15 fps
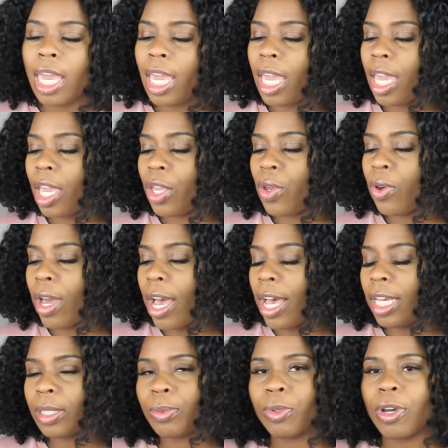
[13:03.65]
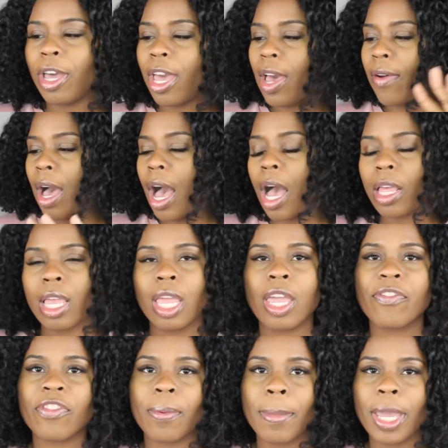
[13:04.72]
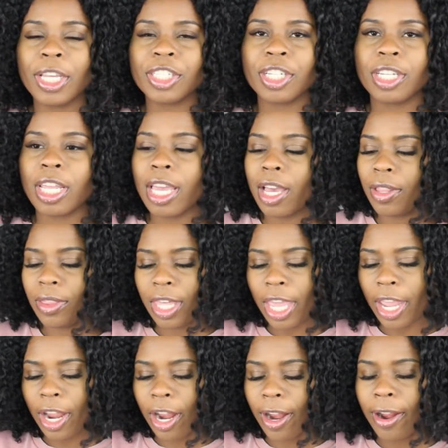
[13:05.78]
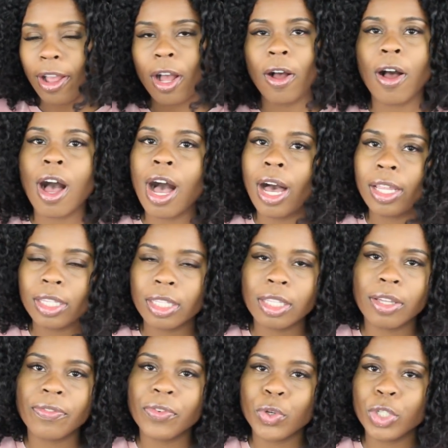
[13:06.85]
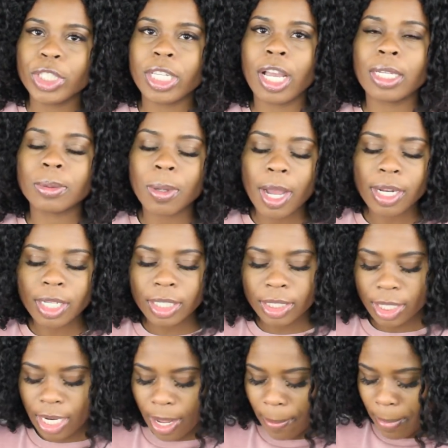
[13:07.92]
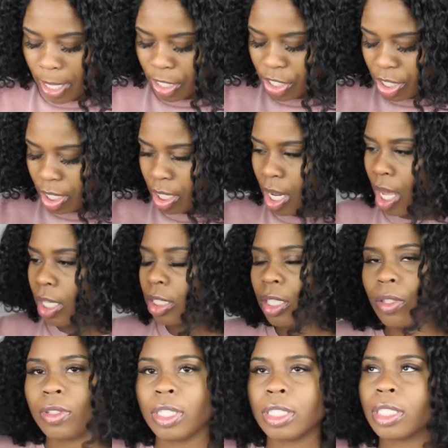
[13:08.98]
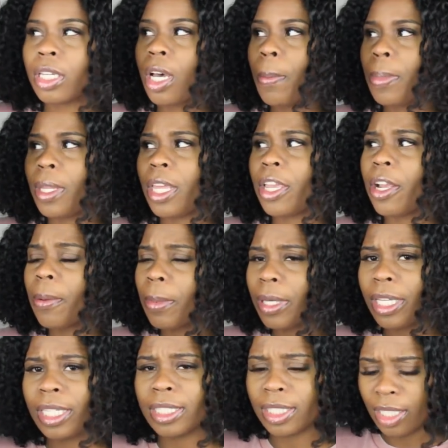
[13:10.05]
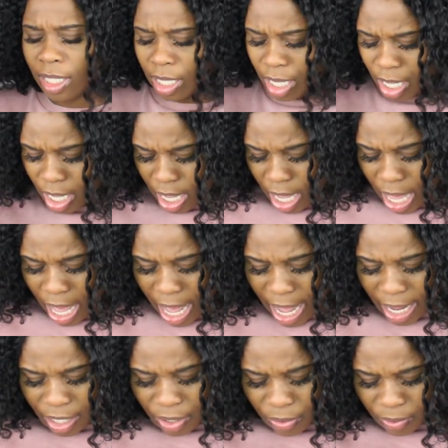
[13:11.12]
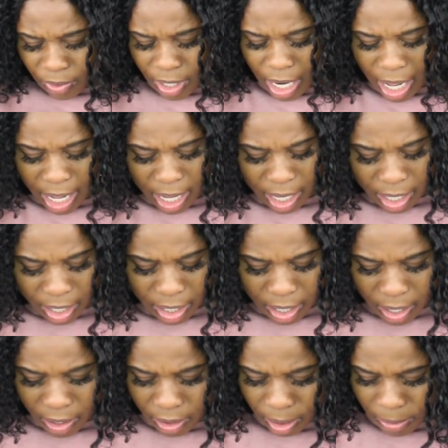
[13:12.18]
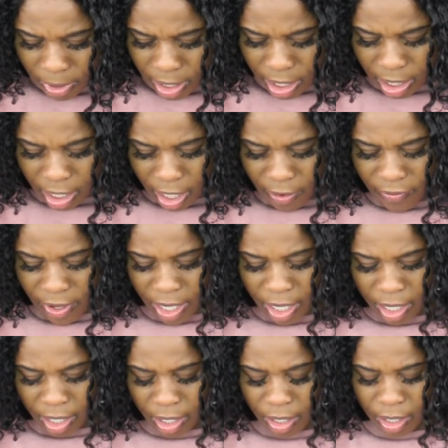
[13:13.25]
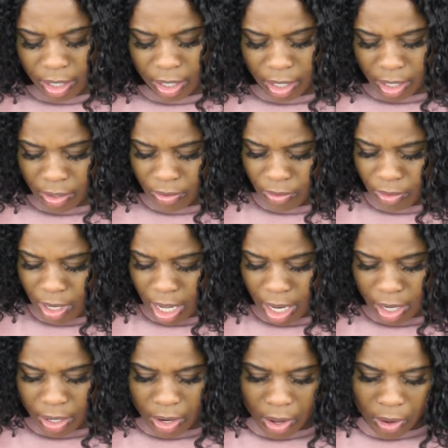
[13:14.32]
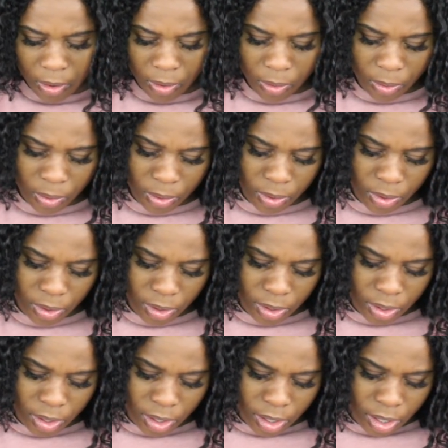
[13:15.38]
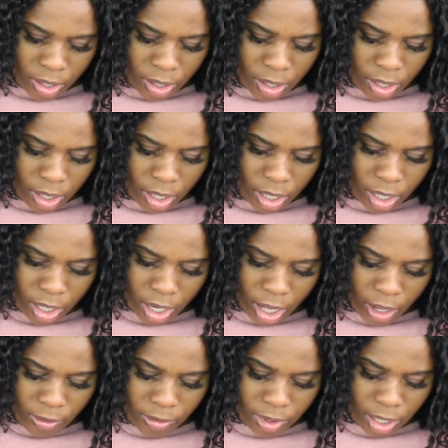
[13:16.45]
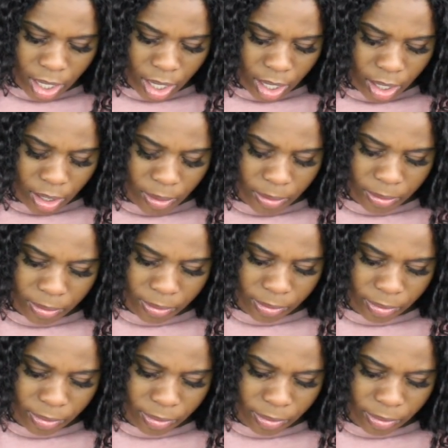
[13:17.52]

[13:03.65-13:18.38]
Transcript: and you guys will have all that information down there on all of the full-size products that I mentioned. Also this company here, because I do not know, let me see, can I find it? Do not know it off top.